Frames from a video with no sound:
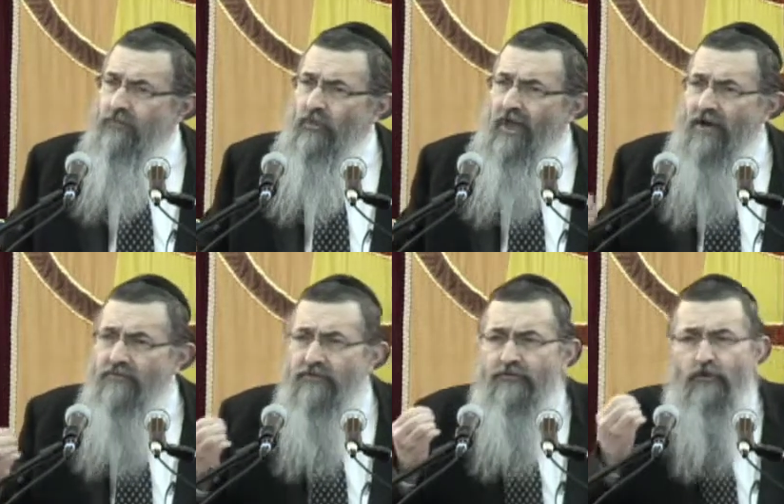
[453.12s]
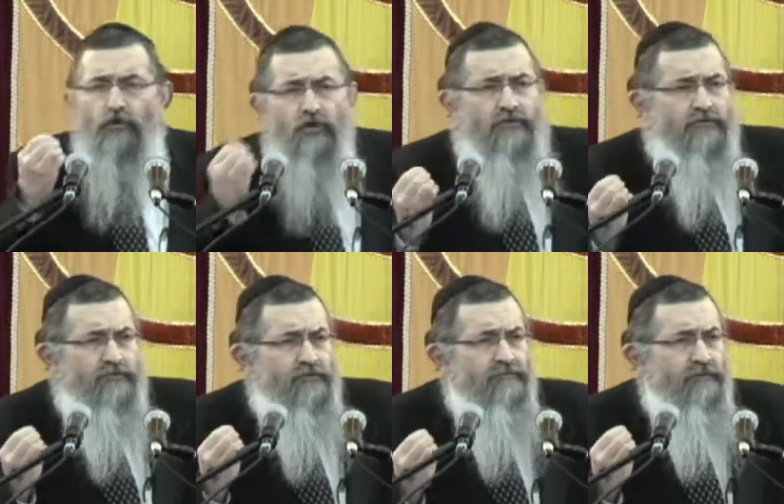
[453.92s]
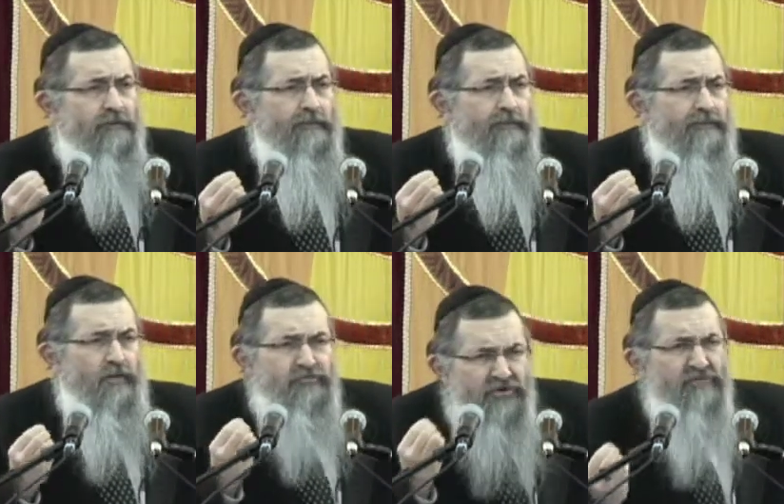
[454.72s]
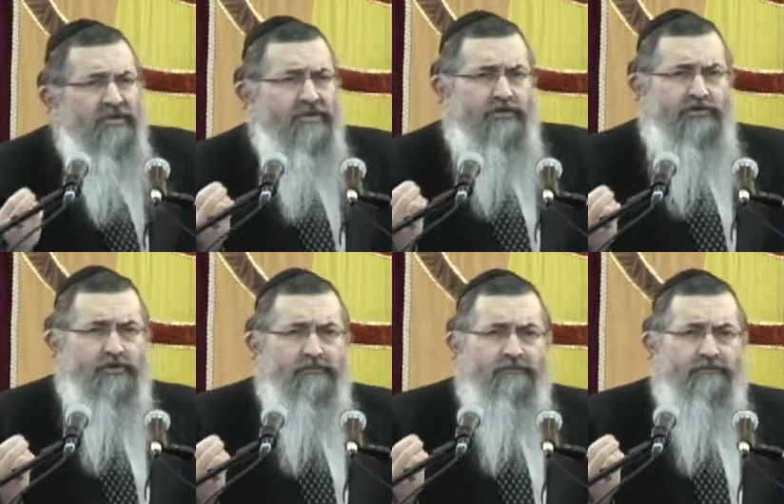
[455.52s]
we have the zuchus, the privilege